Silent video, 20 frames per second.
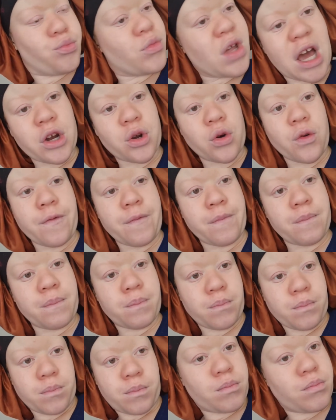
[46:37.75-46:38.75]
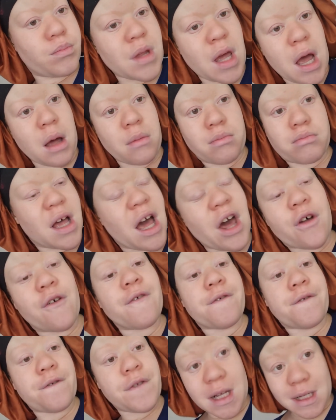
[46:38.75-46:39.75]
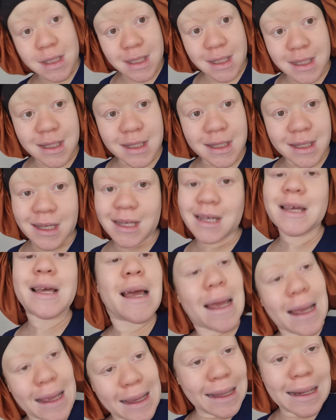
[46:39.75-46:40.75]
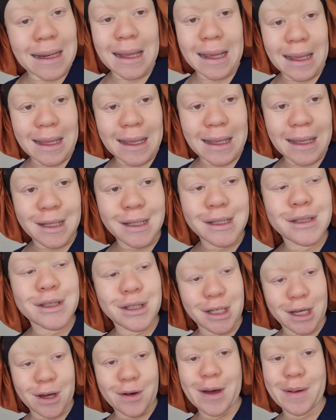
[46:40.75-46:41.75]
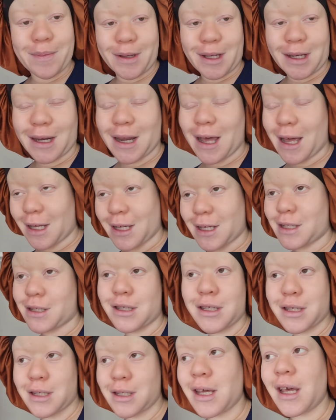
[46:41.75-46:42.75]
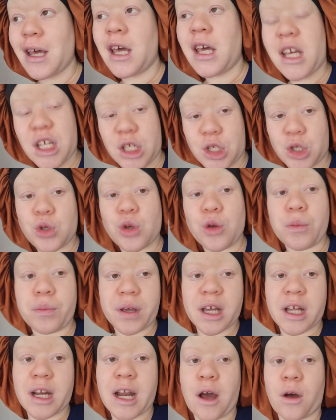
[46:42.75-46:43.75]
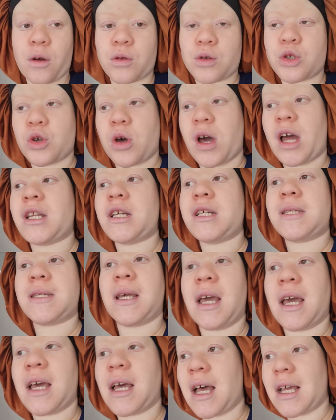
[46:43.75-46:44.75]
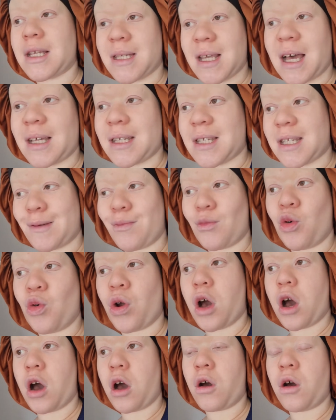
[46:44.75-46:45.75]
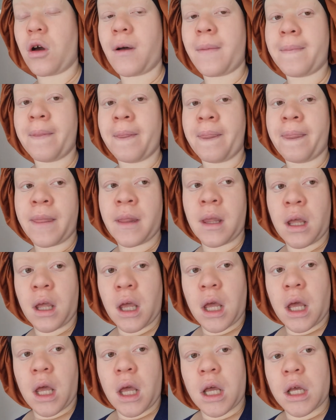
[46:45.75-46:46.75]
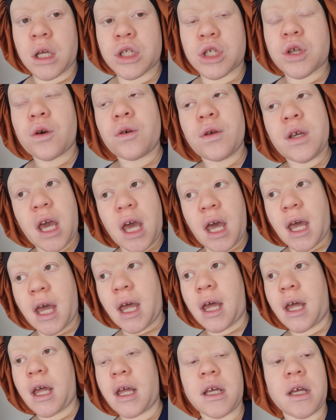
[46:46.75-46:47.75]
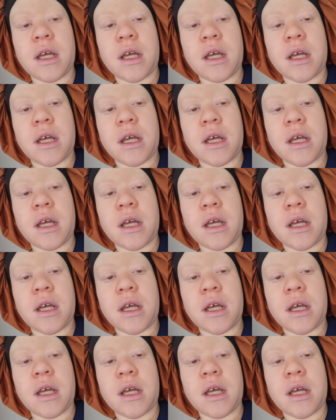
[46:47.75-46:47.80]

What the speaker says: I don't fit in it. Do you get what I mean? Like it's too big now, so I need to get a size smaller. So yeah,